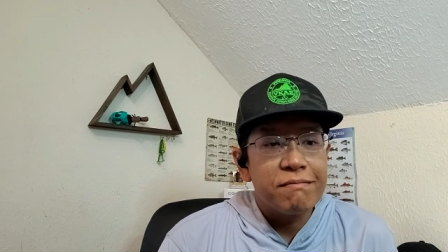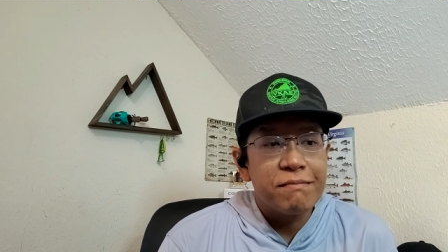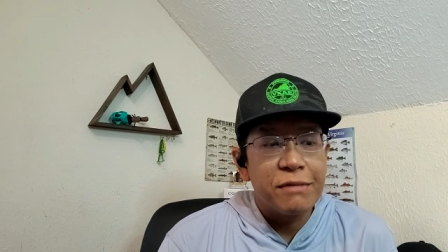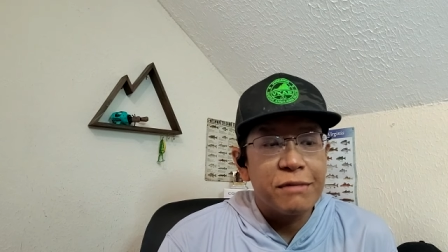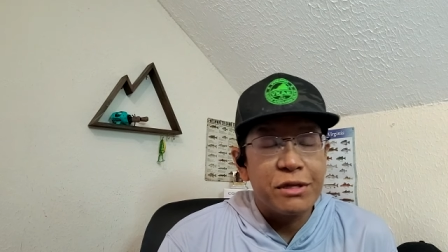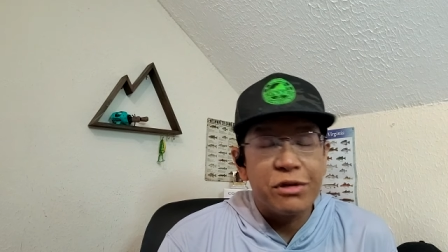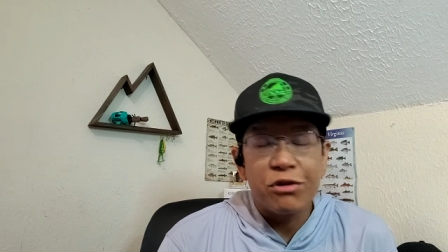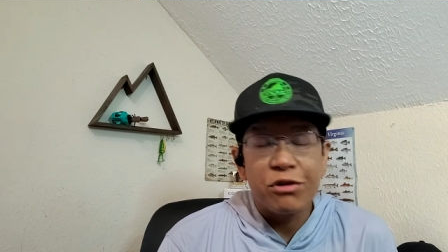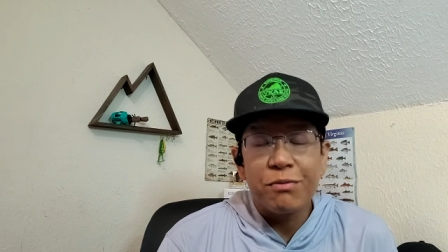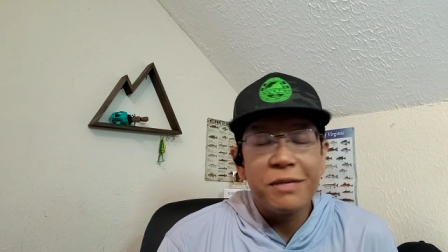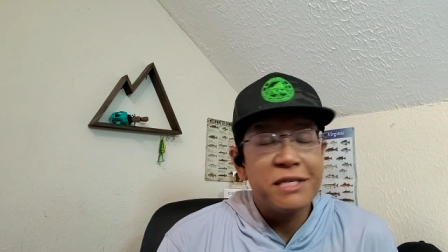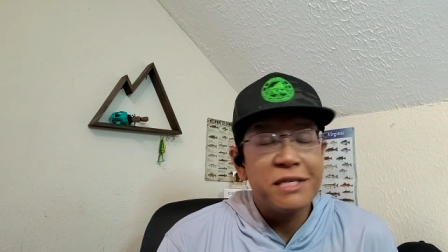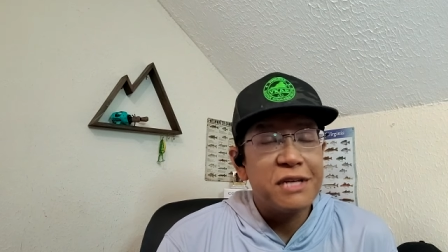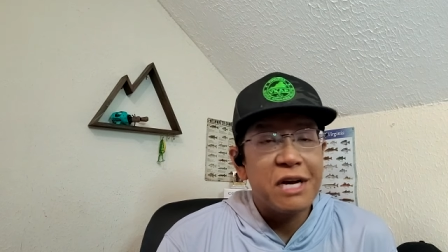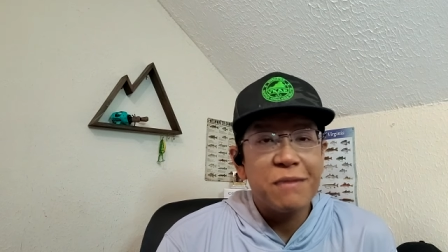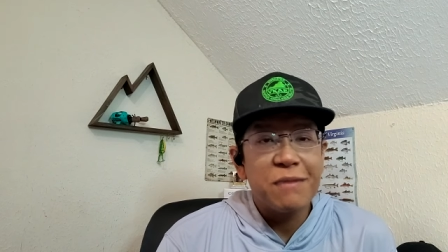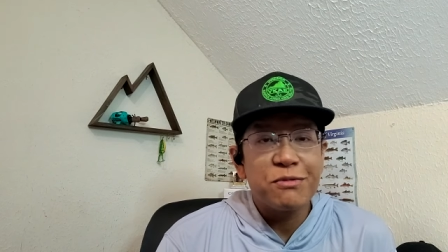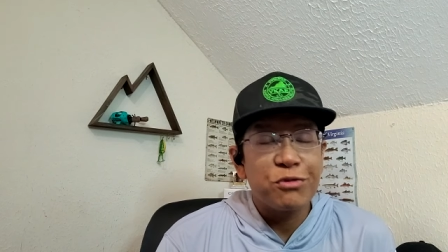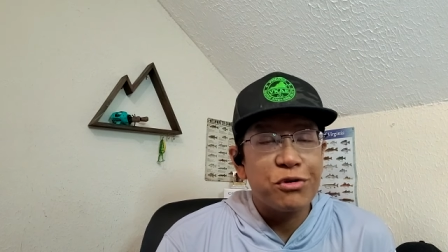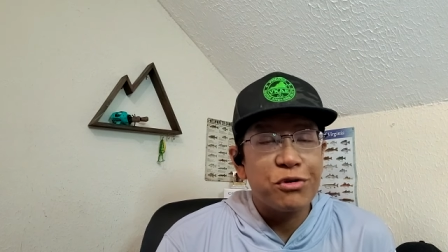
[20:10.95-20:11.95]
but there'll be
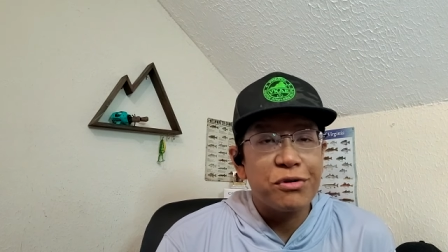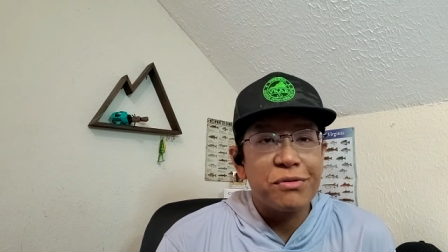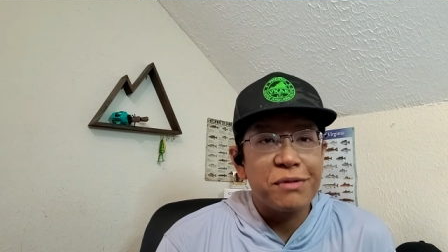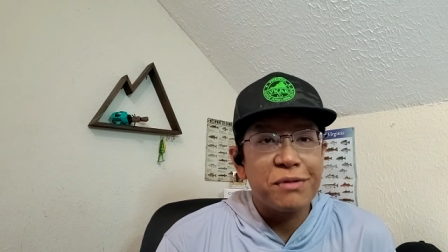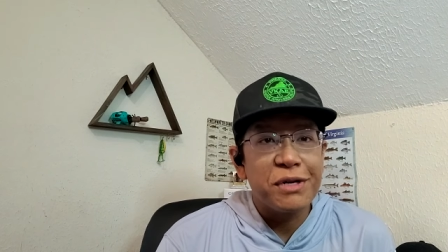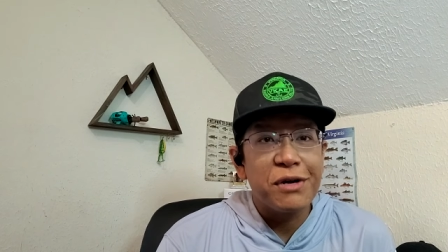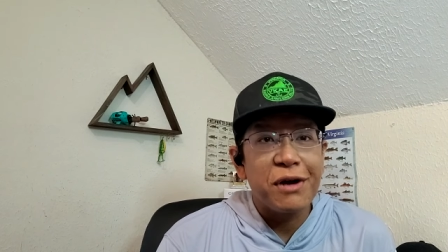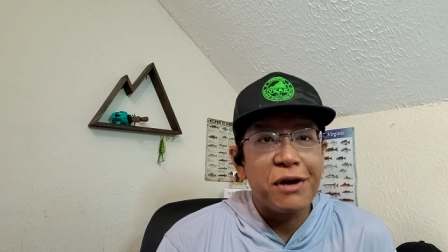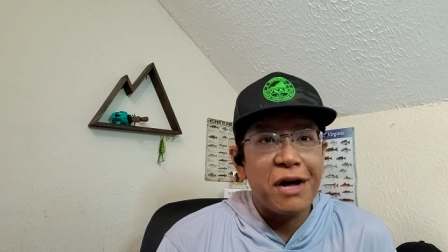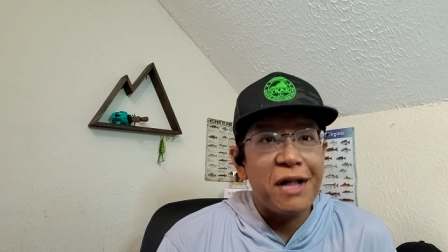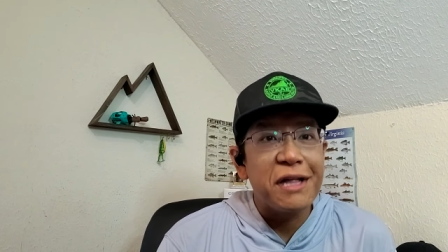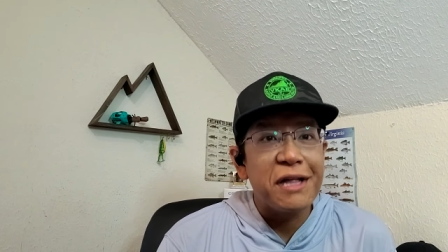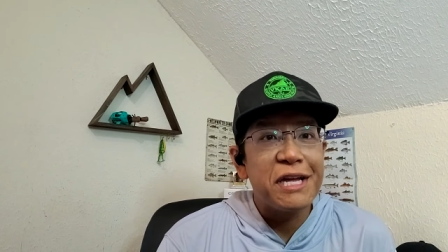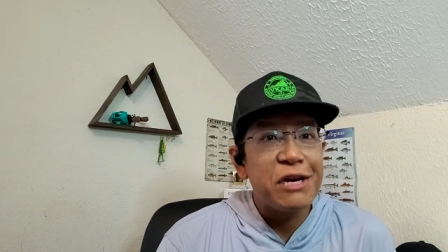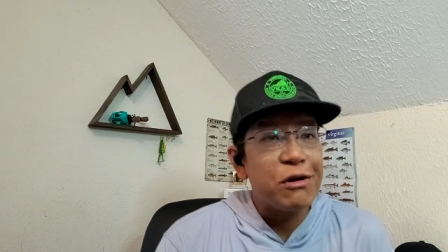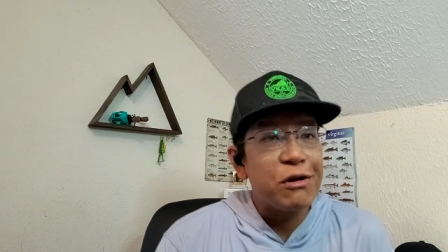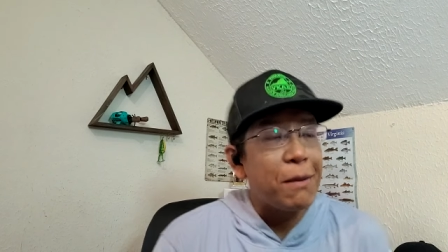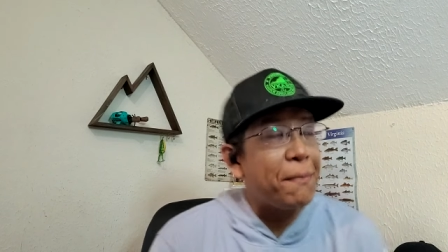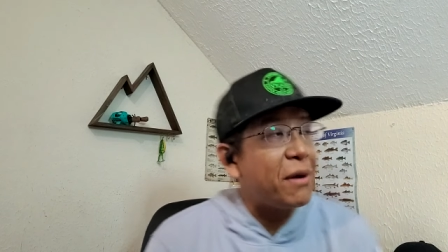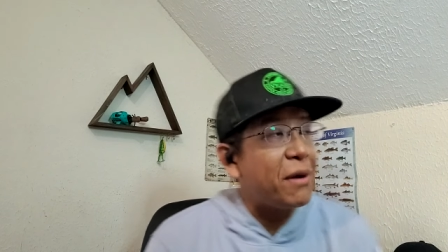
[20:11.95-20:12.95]
times where, you know, I'll
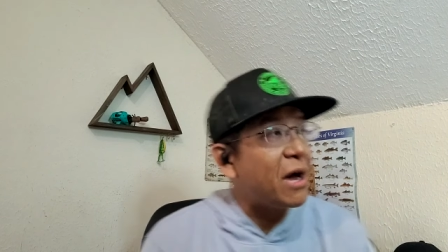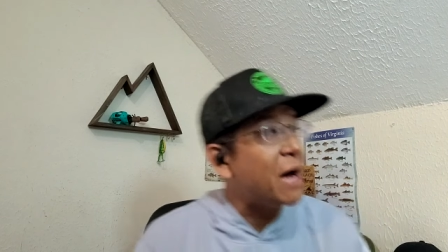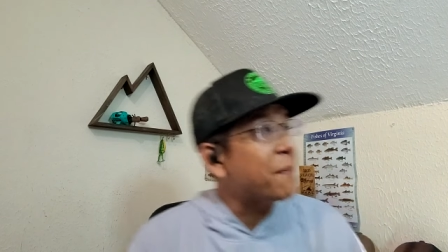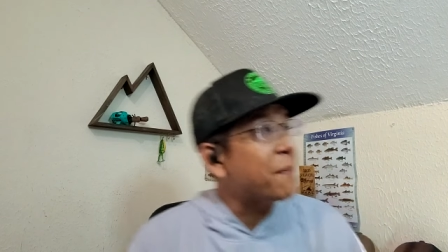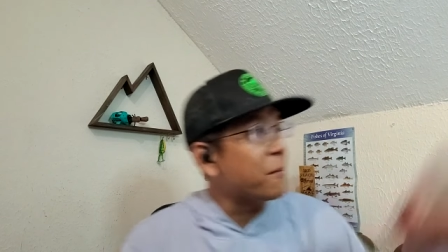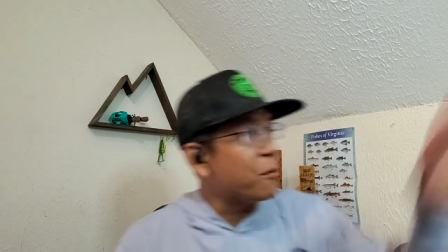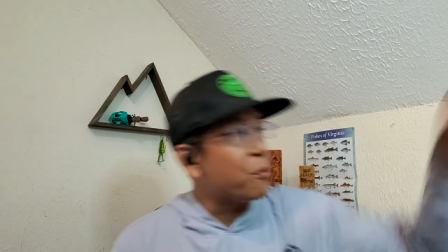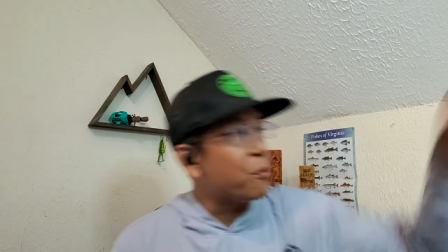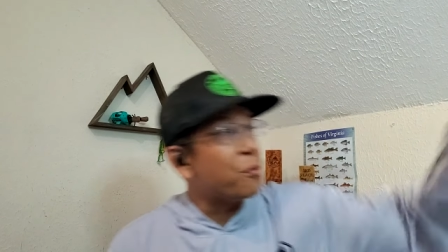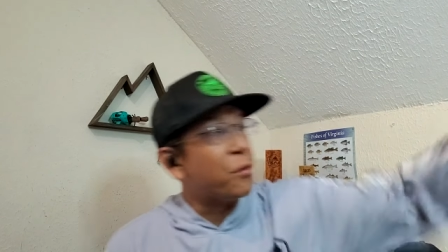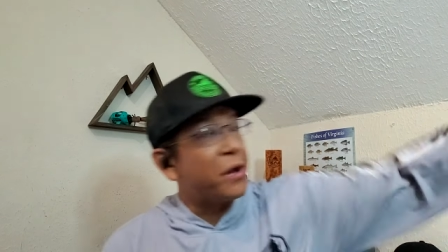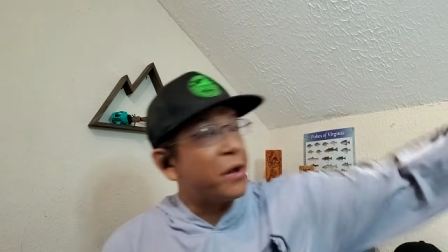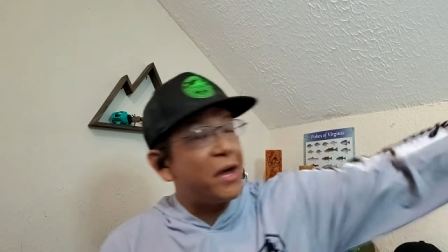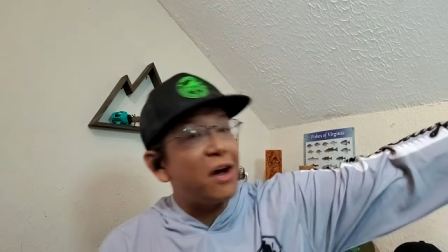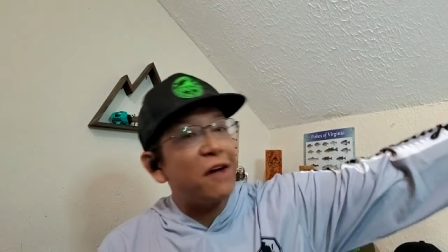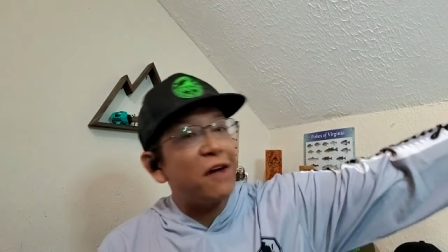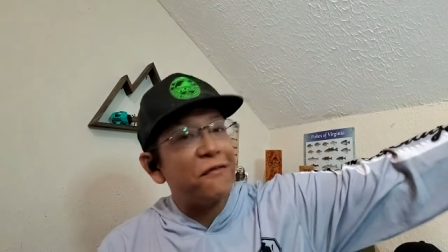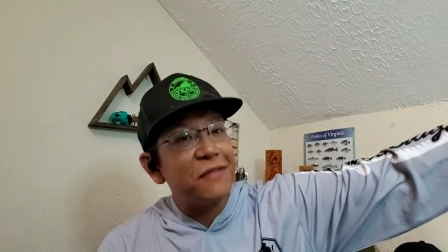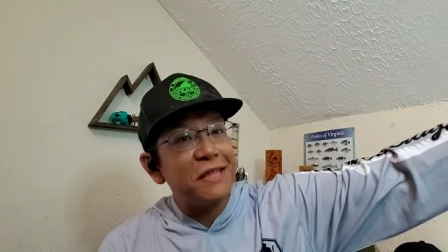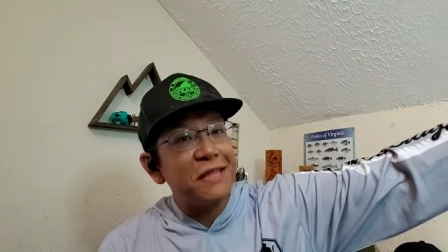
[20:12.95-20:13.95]
hear a pop way
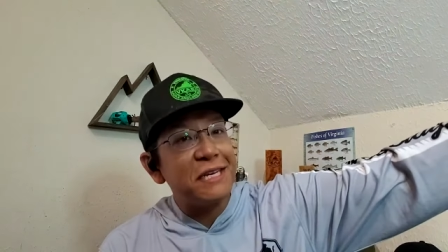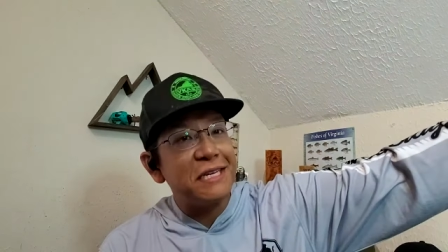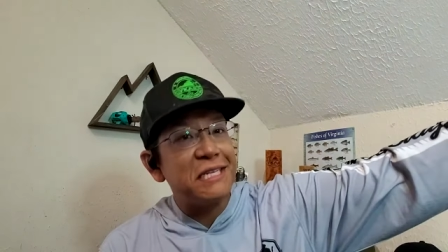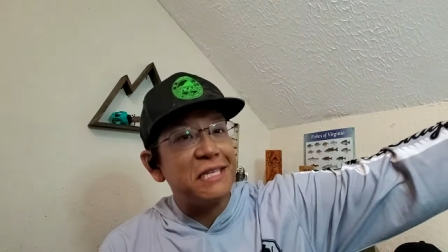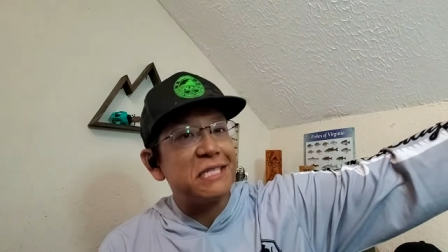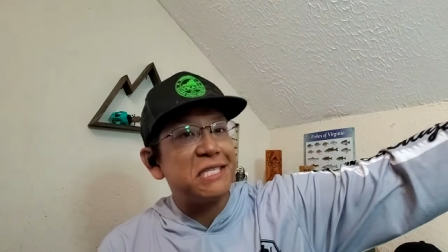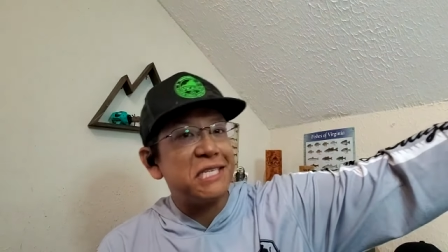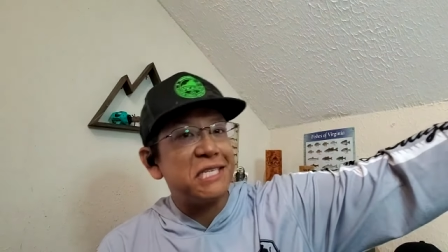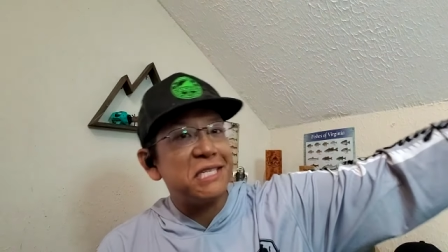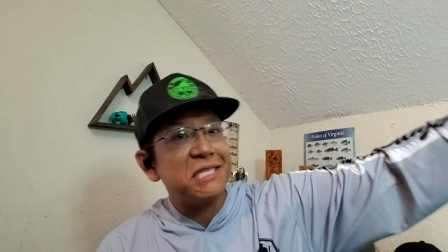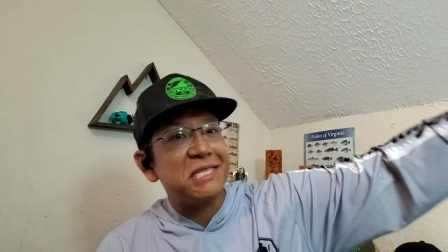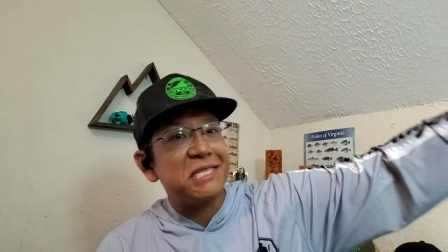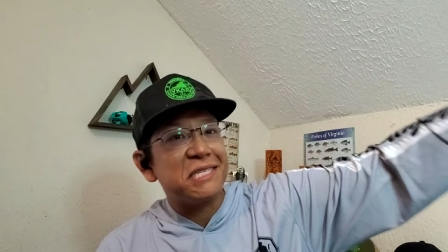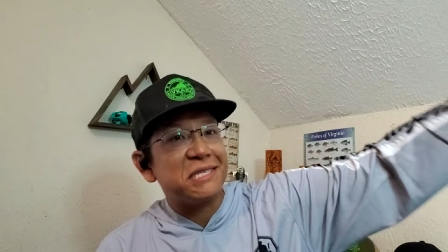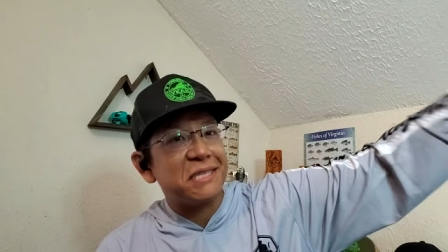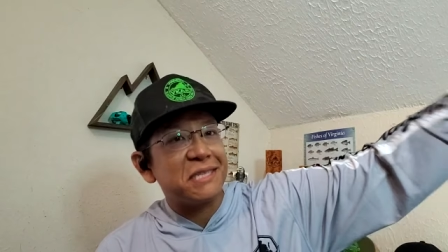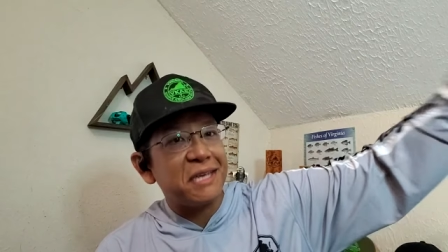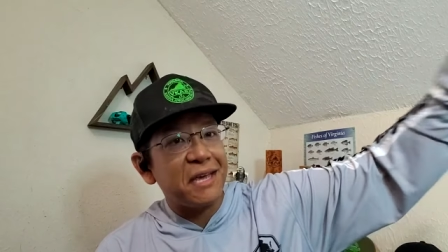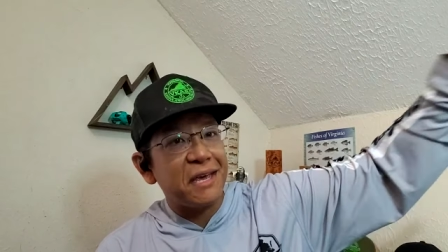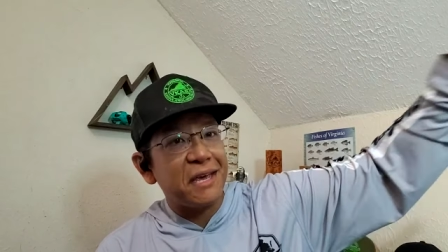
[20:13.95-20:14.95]
off in the distance
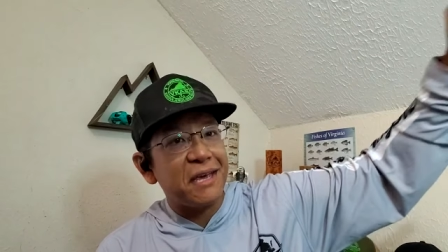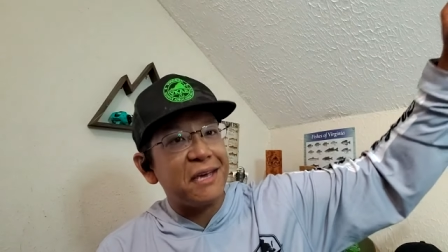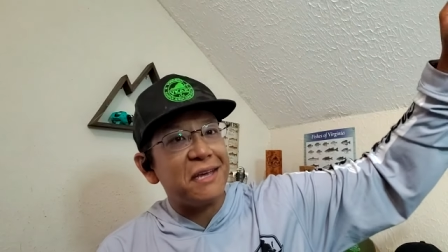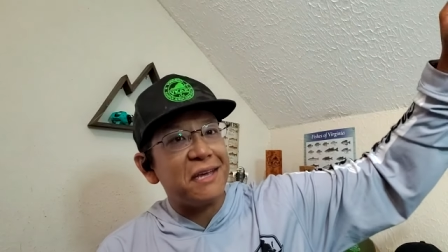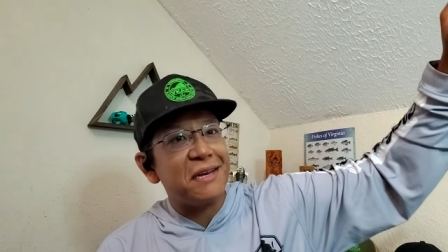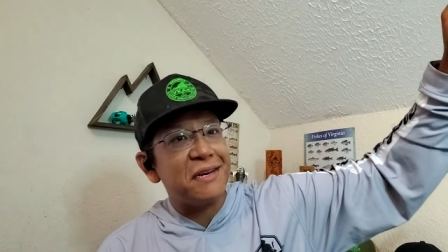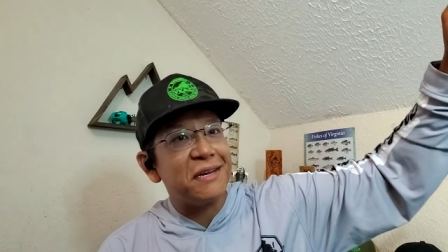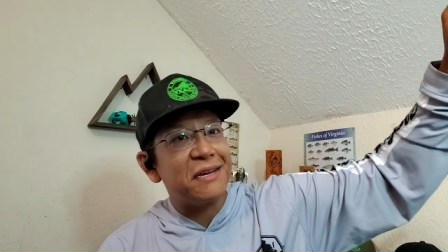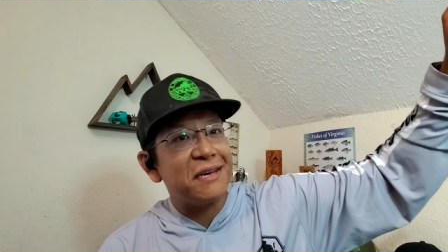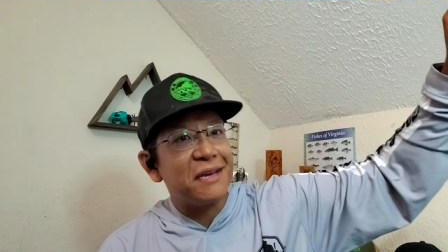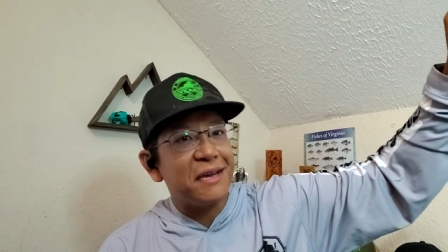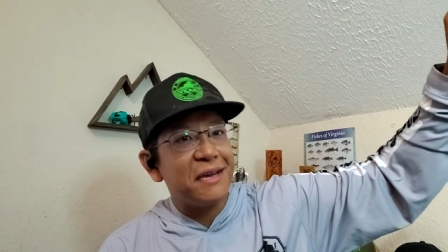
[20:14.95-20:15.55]
and